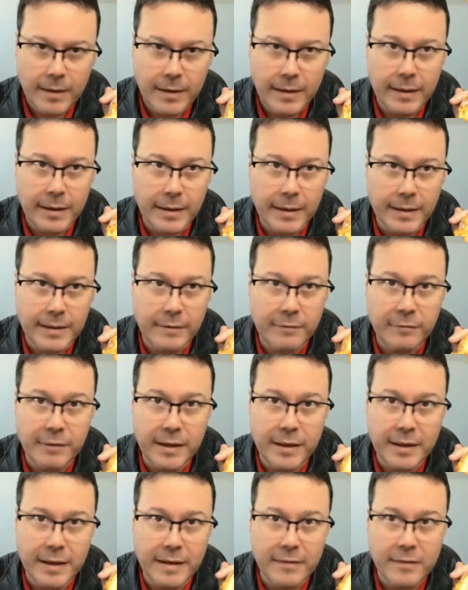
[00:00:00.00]
And if
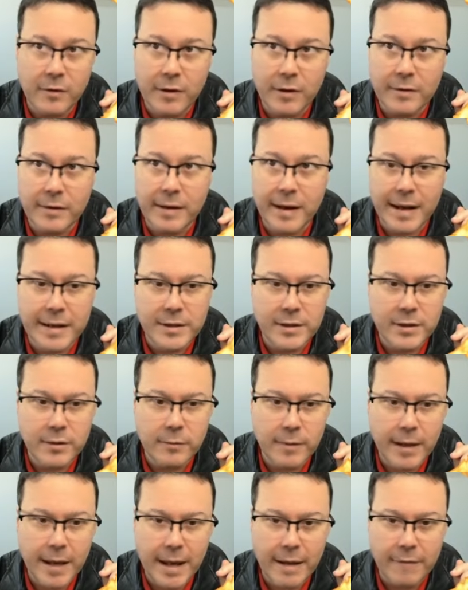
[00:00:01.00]
they cast another angel,
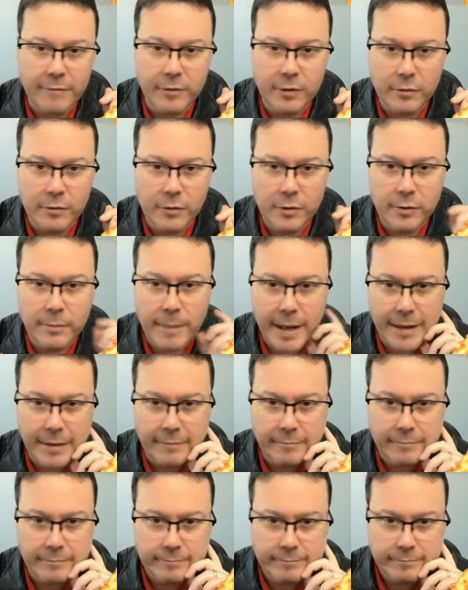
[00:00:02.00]
we have Long
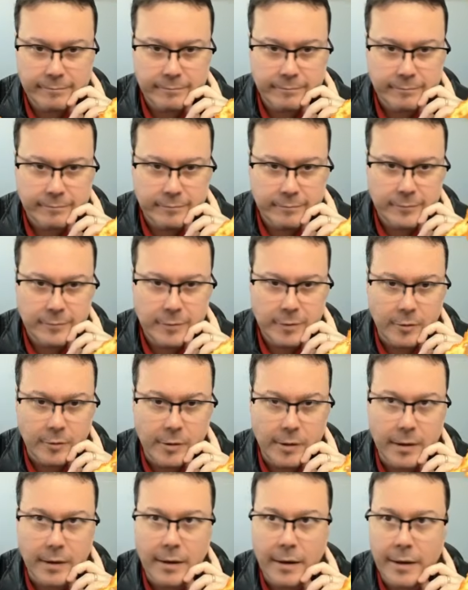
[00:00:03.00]
Goodbye.
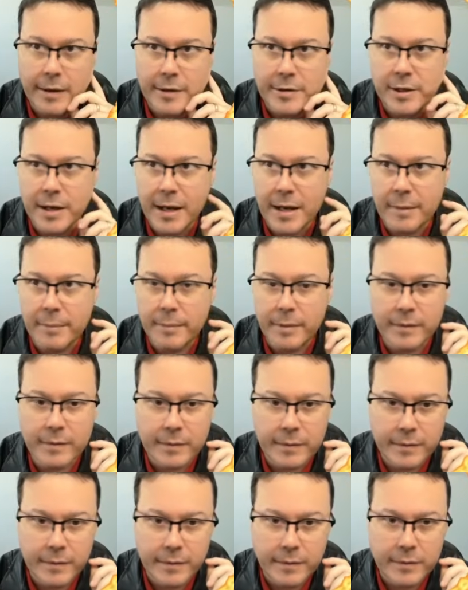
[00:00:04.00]
Or
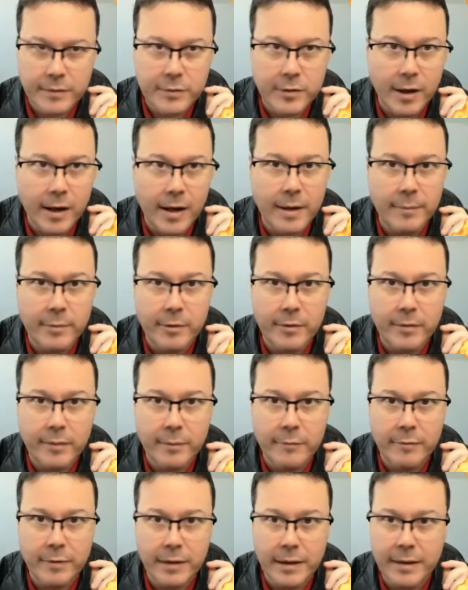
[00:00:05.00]
Archenemy's Charm or
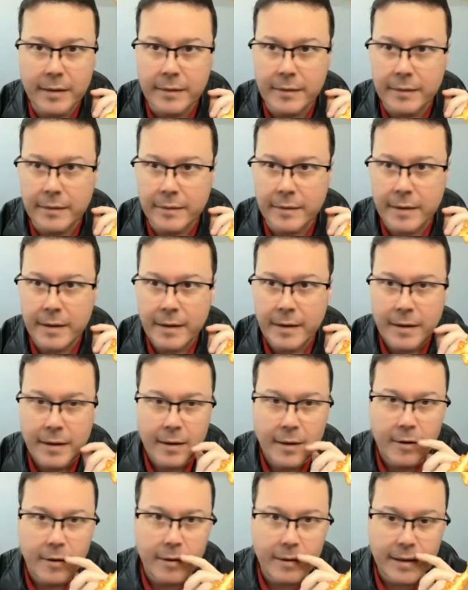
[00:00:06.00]
something like this.
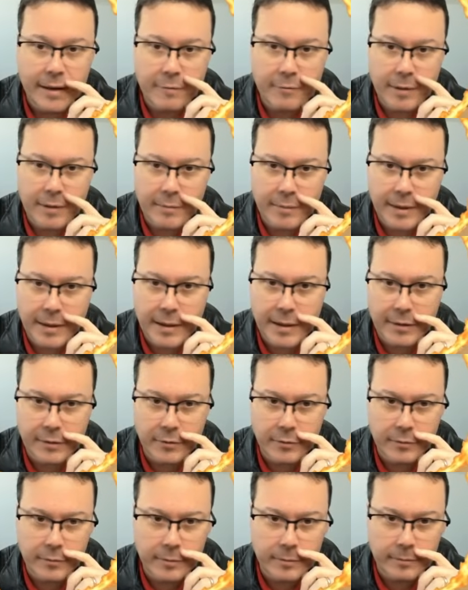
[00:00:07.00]
Okay, what we can
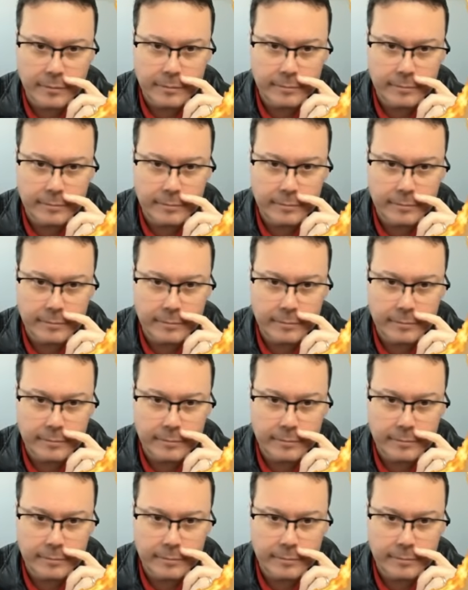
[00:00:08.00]
do?